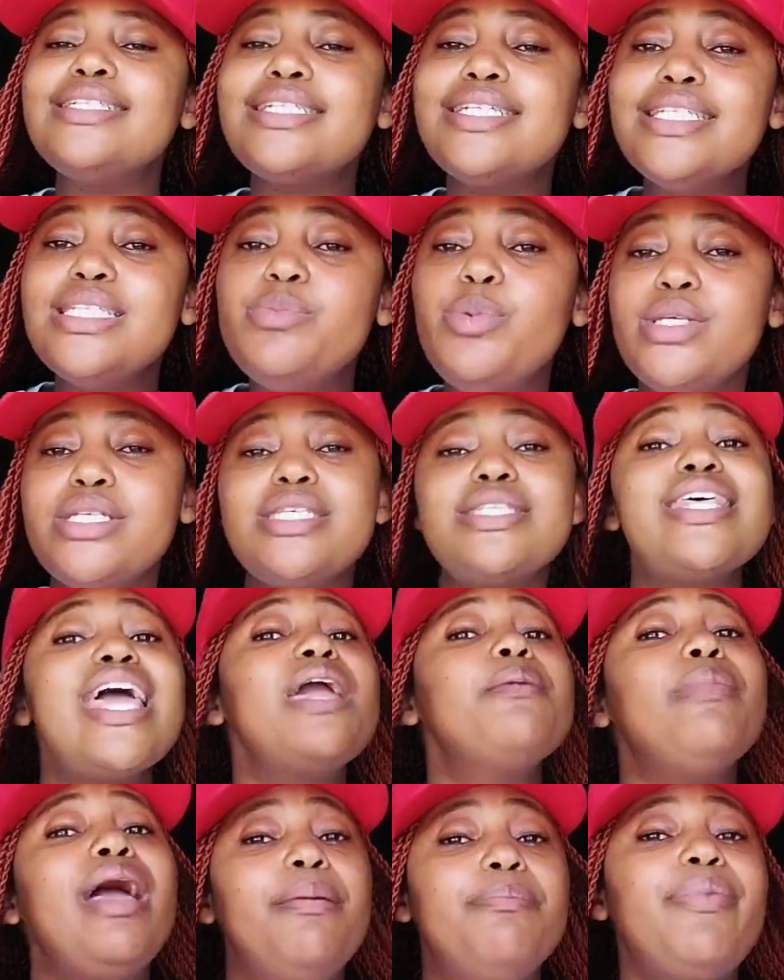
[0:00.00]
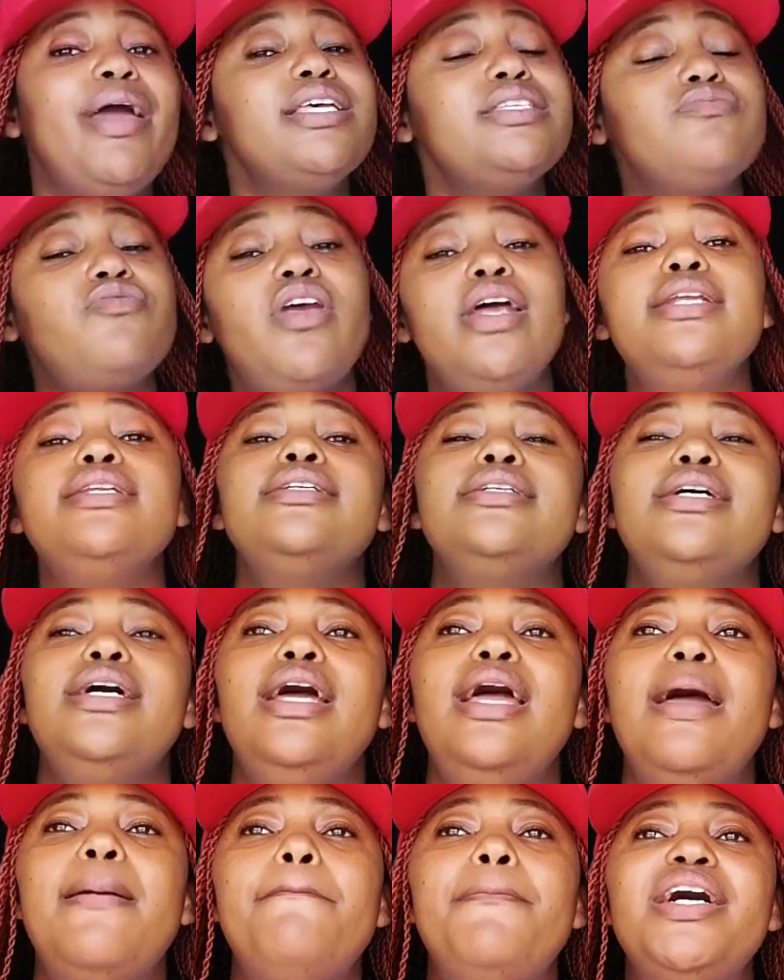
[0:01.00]
She's busy saying my best friend.
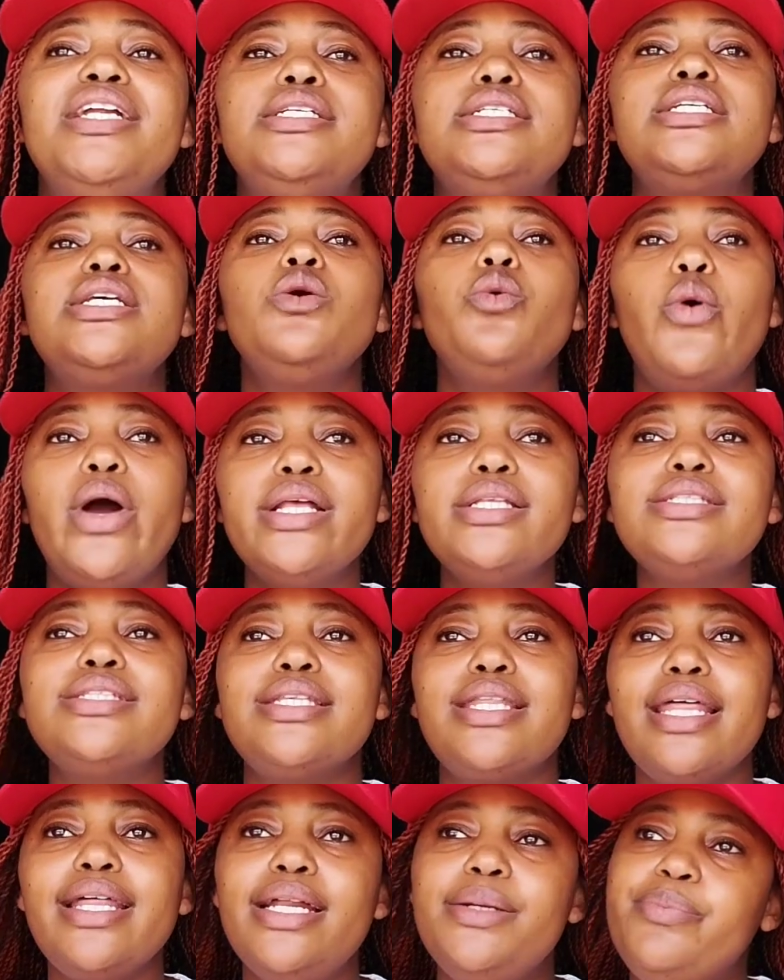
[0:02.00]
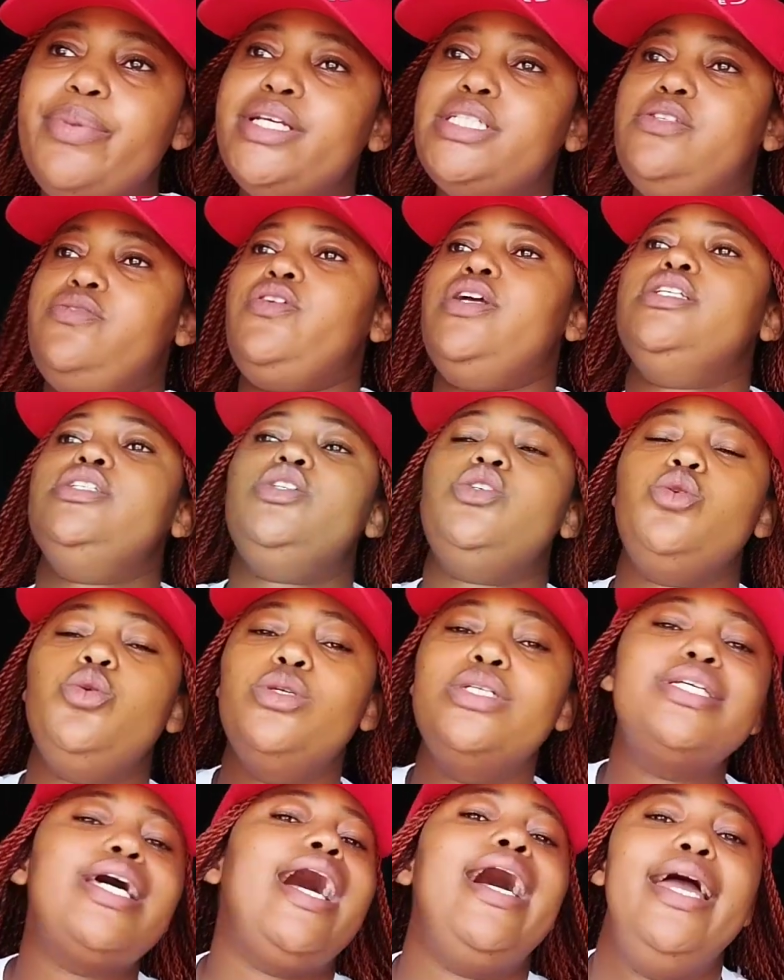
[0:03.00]
But she wants that best friend
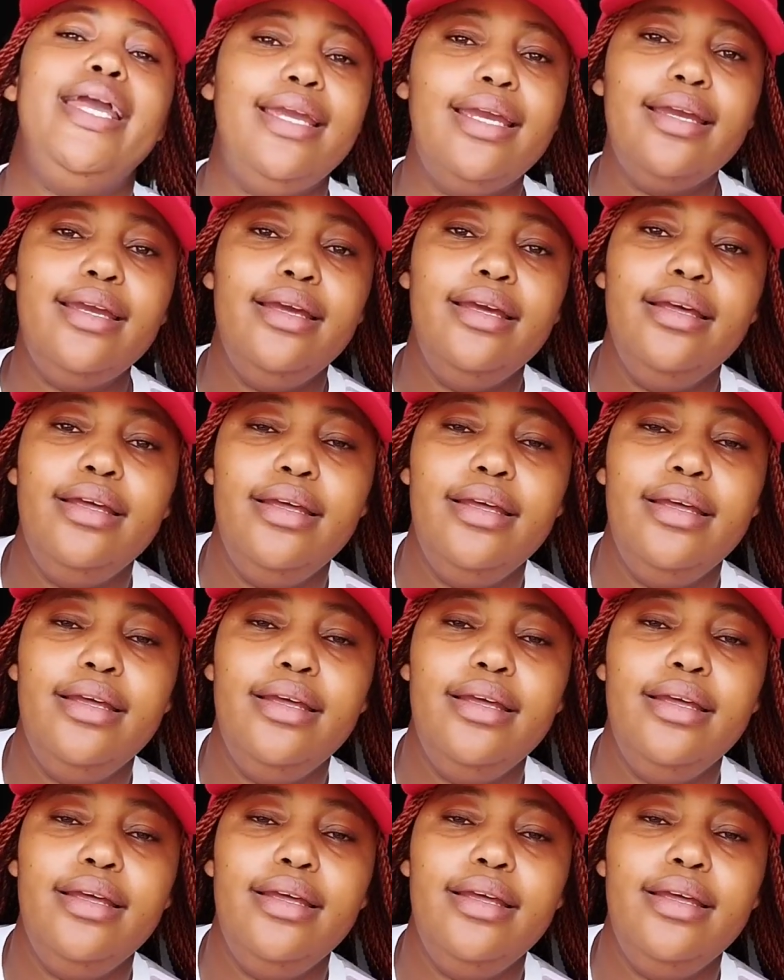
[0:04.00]
to die.